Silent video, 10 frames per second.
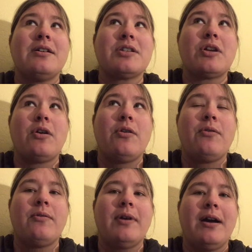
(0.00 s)

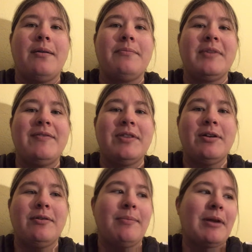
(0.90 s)
So even
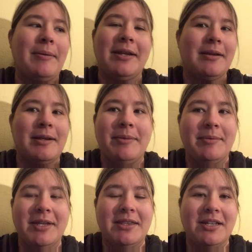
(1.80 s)
though I'm probably not going to be
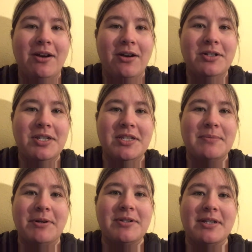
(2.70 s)
able to get the card to
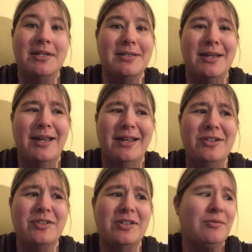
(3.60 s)
this person because I
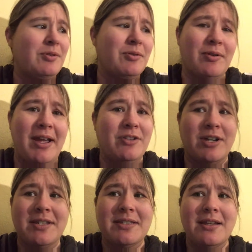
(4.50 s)
actually don't know their
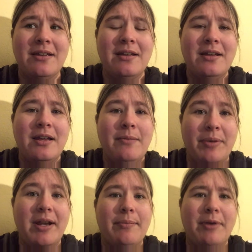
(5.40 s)
address,
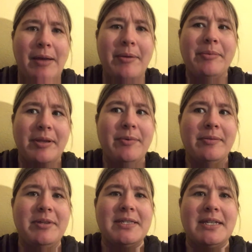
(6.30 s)
but I probably
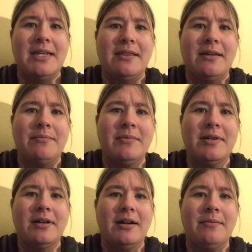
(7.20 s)
will be seeing them
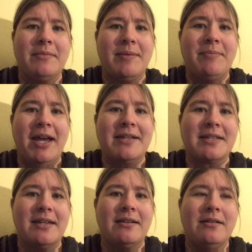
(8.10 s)
in
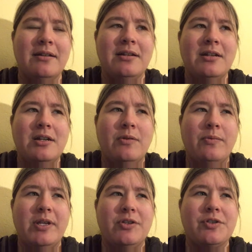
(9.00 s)
passing.
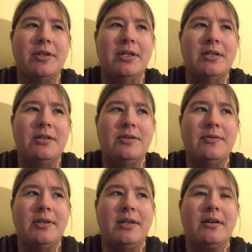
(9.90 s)
We usually
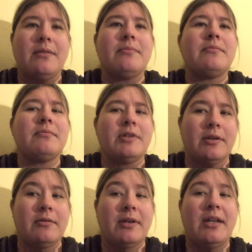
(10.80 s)
do the, you
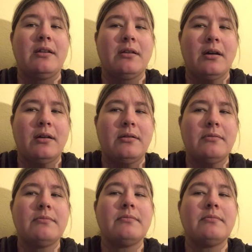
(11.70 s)
know, head nod